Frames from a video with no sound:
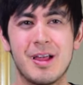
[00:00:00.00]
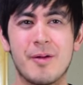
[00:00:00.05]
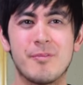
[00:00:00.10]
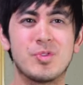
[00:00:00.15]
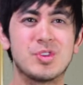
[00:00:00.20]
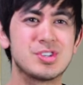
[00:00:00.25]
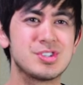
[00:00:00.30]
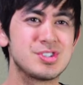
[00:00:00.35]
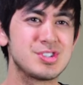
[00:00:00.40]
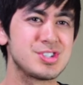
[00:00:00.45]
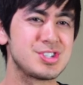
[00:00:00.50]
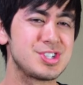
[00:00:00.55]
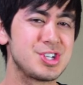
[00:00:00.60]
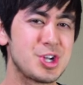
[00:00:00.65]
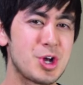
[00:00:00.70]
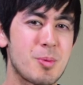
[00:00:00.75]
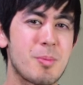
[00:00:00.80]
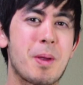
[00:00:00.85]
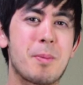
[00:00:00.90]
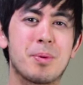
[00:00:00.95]
And this is just, you
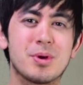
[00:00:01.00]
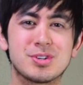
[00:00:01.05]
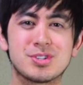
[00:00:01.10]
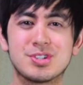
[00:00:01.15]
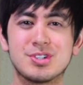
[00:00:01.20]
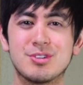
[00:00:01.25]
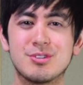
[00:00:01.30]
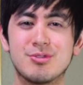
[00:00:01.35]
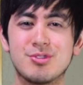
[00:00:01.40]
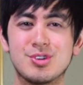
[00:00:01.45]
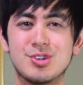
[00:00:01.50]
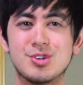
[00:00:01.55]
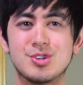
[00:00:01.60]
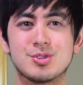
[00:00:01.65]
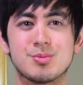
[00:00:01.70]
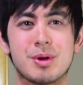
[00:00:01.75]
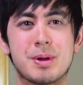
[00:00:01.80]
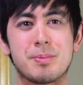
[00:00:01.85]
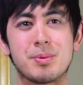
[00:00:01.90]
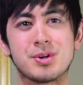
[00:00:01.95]
know, my personal
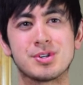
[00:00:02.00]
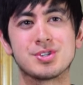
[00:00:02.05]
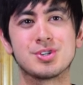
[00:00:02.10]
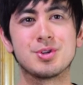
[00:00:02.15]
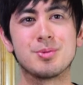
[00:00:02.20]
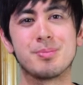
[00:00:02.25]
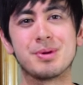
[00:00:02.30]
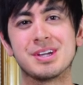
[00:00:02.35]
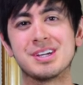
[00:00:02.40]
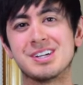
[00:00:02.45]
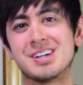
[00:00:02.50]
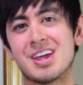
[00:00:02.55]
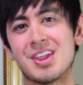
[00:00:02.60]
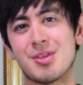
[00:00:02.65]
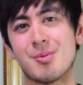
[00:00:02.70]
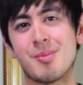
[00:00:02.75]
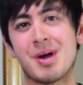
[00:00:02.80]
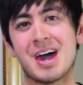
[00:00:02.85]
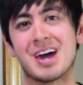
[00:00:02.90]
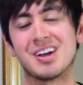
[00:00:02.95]
views, my personal opinion on
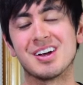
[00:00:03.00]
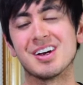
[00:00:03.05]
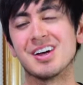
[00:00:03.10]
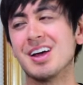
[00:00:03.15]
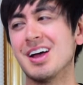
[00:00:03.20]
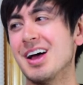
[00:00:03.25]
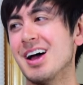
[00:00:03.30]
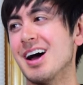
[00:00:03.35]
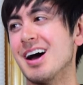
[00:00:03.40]
the matter.